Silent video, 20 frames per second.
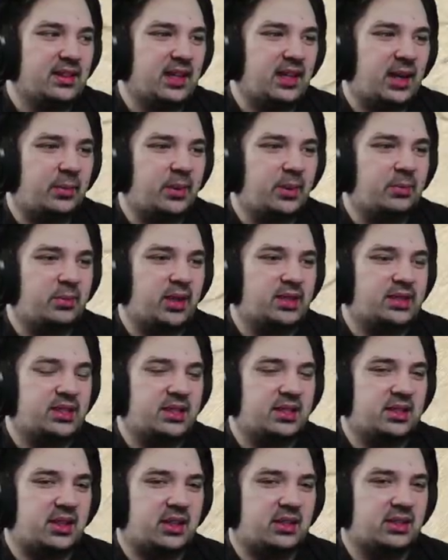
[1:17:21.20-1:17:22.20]
How many Monte
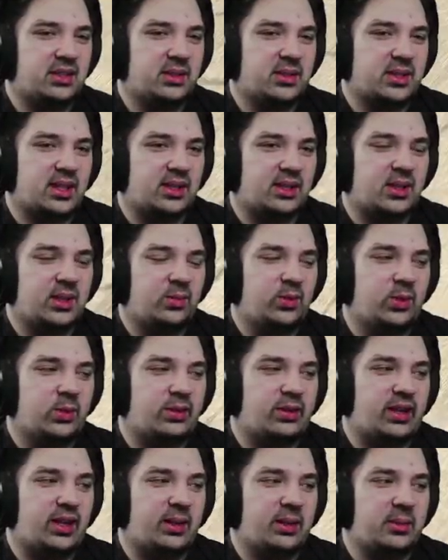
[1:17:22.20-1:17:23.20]
Carlos? I'll give you a
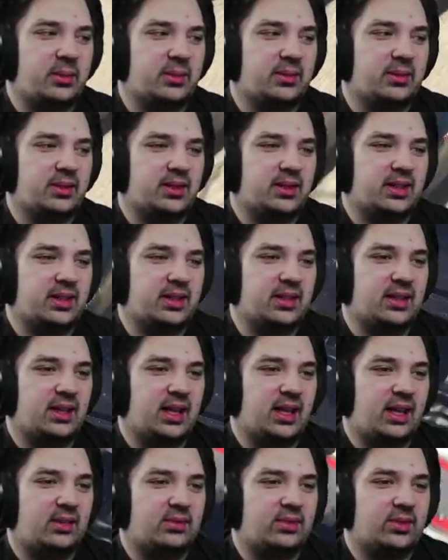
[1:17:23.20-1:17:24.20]
count uh,
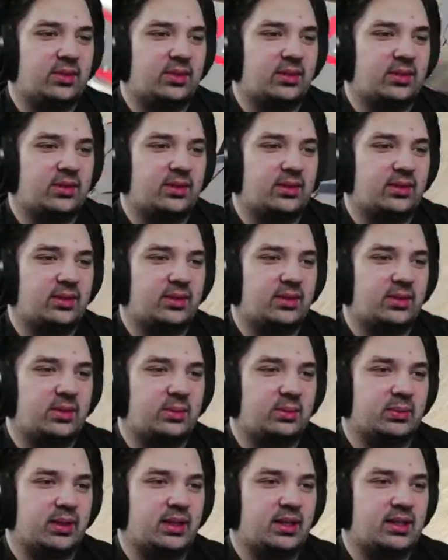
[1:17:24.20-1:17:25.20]
after the
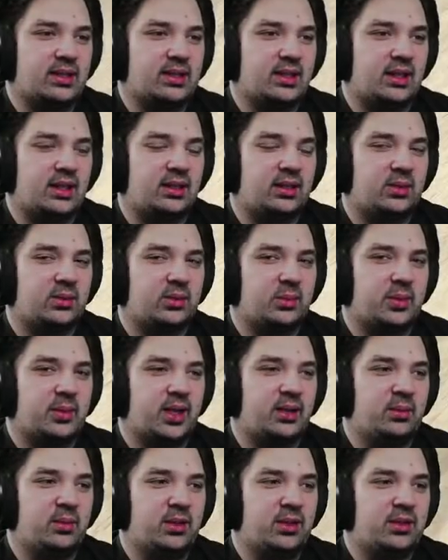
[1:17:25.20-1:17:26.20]
race table.
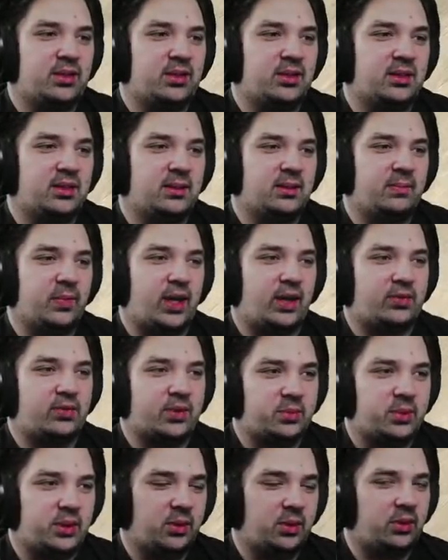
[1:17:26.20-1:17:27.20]
Remind me. After
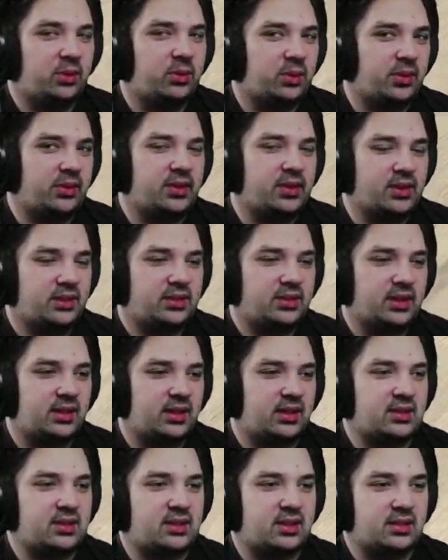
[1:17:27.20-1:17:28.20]
we go through all these
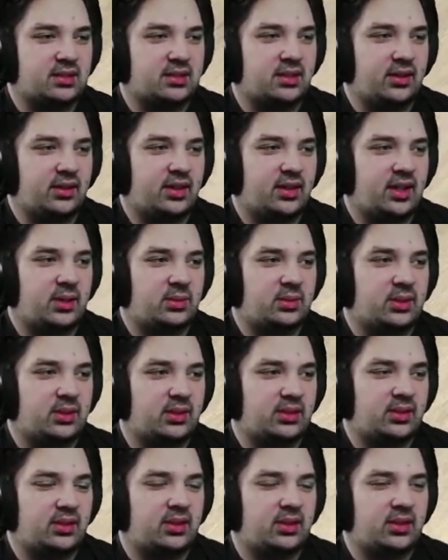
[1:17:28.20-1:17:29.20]
things, I'll, I'll count all
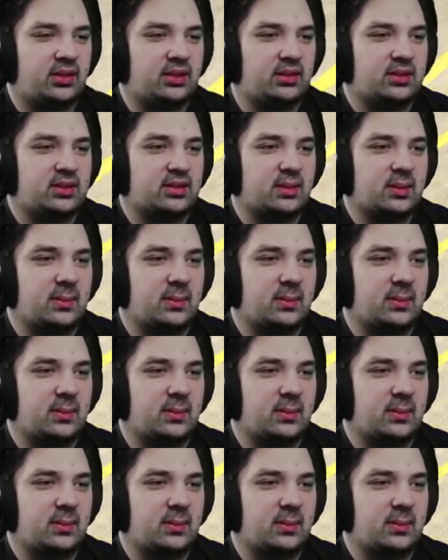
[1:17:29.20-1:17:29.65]
the cars.